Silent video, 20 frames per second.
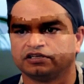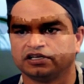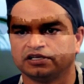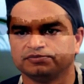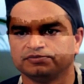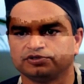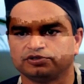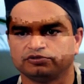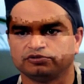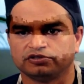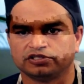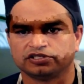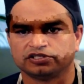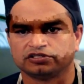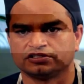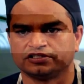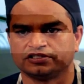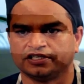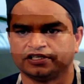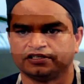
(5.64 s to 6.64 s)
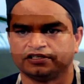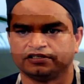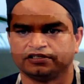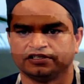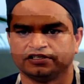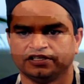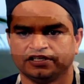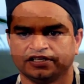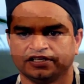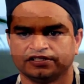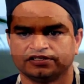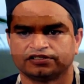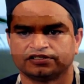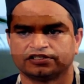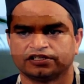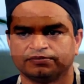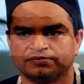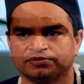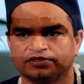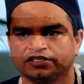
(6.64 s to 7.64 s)
comes to us that he
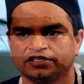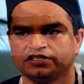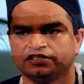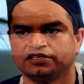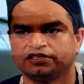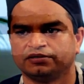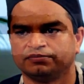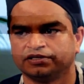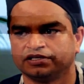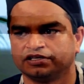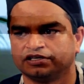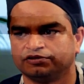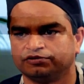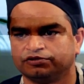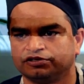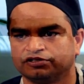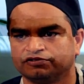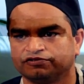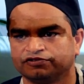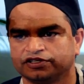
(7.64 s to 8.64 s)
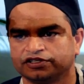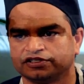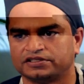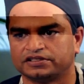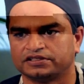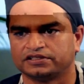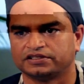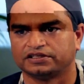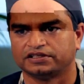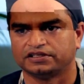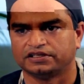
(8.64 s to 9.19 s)
is something coming out of his